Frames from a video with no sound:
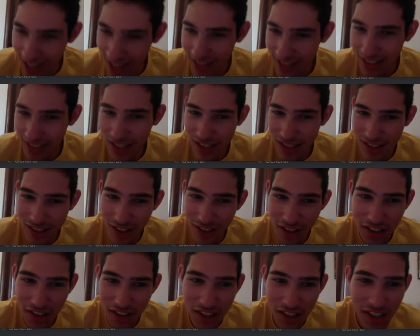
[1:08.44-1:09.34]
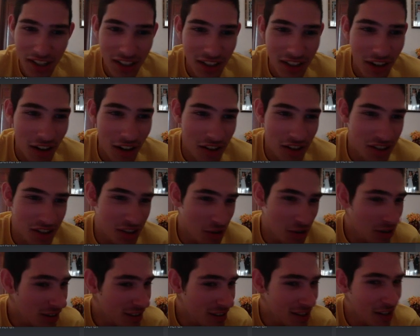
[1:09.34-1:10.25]
let's start. Our
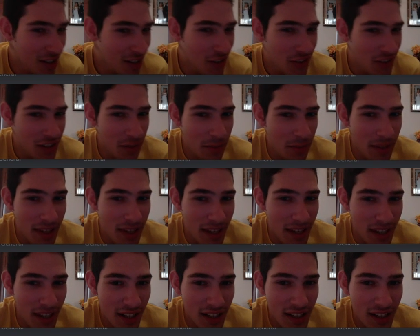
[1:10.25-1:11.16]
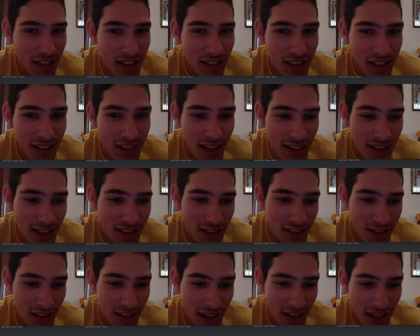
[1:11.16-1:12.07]
story is going to begin
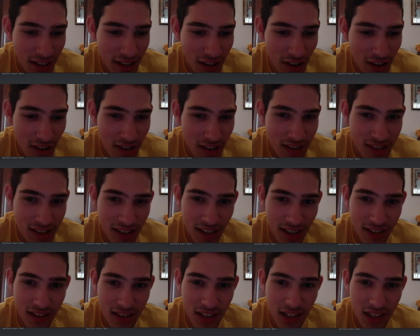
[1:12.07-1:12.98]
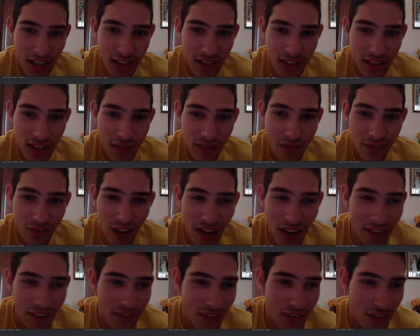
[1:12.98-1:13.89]
yesterday, August 19th at
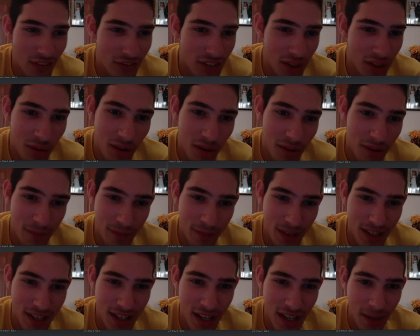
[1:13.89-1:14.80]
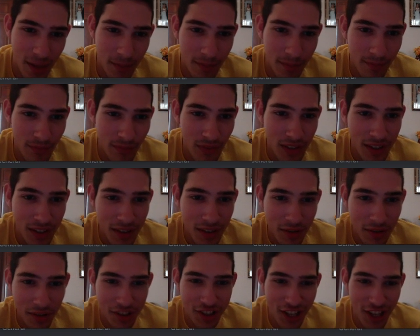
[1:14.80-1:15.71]
5.51 p.m.
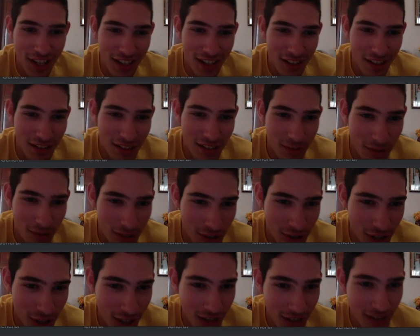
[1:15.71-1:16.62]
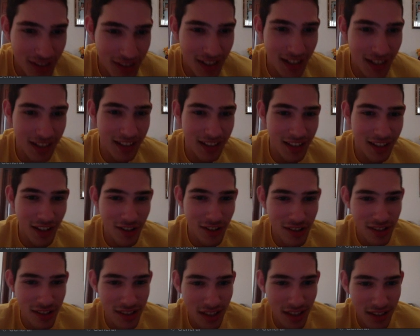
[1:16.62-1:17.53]
Where, Cherry, where Cherry Daily goes
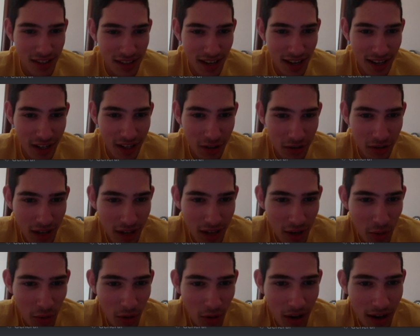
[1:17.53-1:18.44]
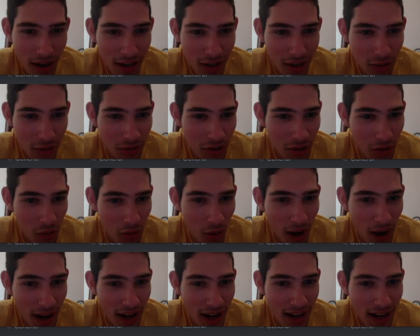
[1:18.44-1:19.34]
and says, I don't, care what, I don't know
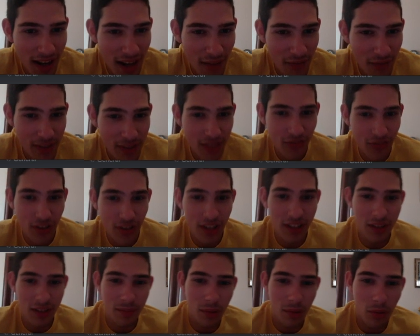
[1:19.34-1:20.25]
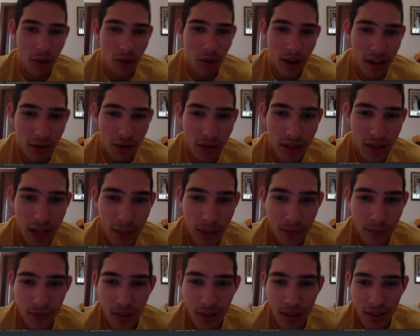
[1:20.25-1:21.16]
why I have this feeling, but why do I
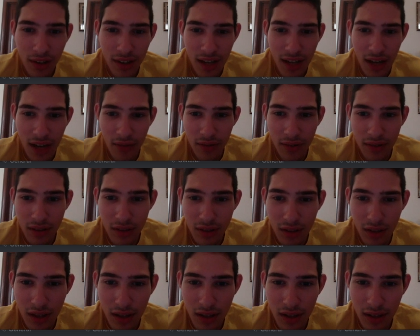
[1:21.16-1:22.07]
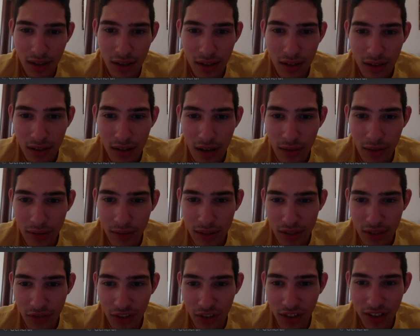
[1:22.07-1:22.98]
keep feeling having this, uh, having
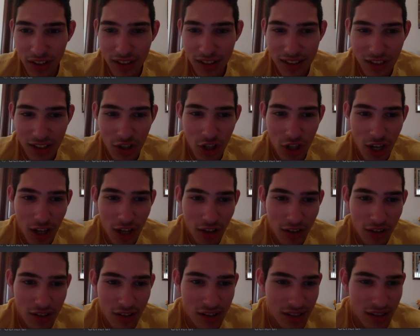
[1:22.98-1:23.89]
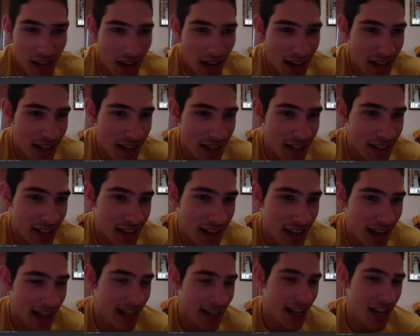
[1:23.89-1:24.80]
this feeling that the channel is dying
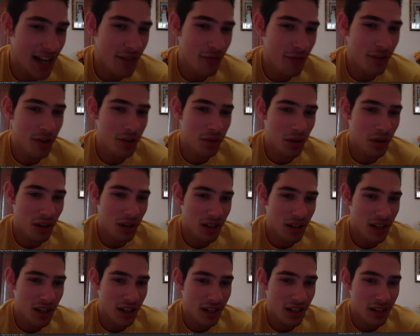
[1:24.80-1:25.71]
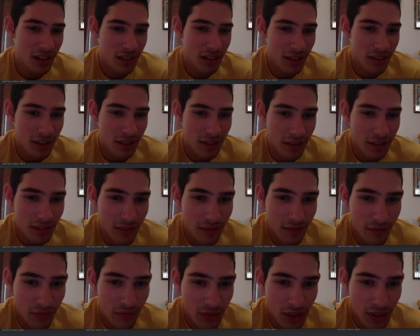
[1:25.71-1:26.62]
at everyone?
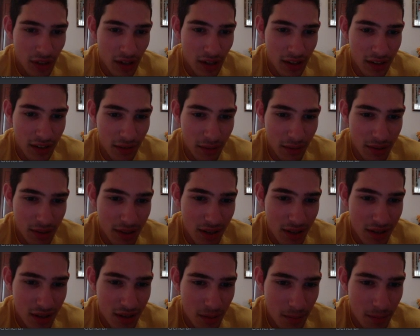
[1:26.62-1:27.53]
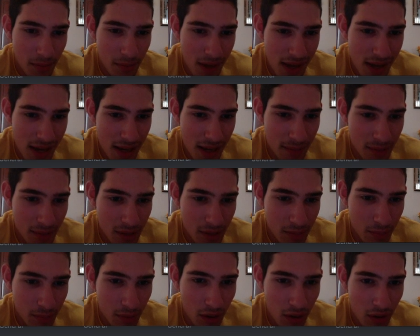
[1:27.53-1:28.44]
All right, then we see some memes,
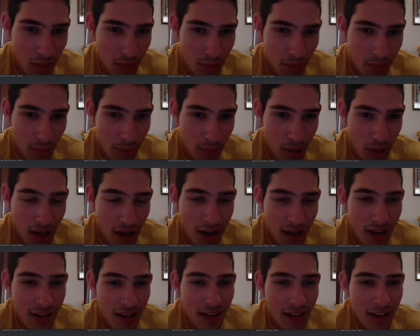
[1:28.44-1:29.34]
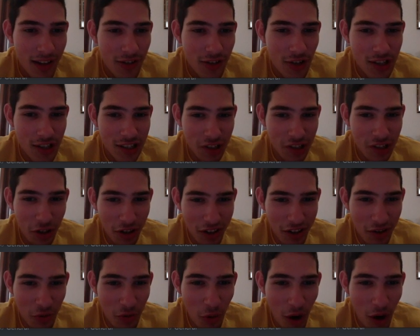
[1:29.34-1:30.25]
blah, blah, blah. Just look
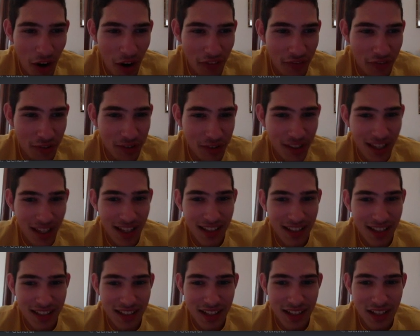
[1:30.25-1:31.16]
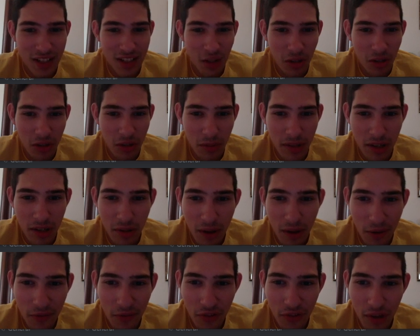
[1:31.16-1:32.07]
at Waffle Daily. He's only been
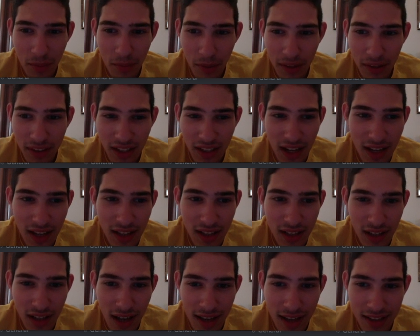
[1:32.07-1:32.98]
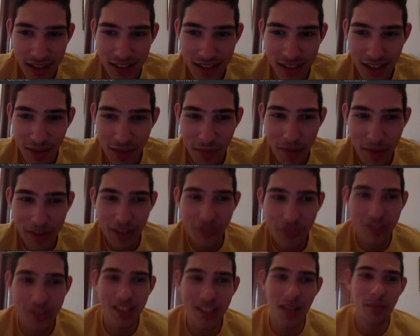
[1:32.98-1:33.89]
around for a month and has the same amount
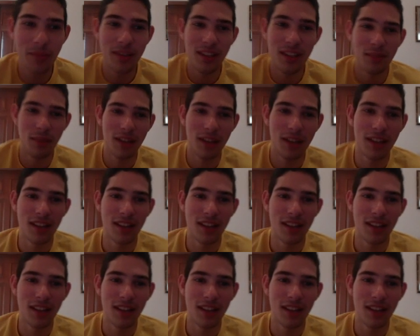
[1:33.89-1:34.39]
of subs as me.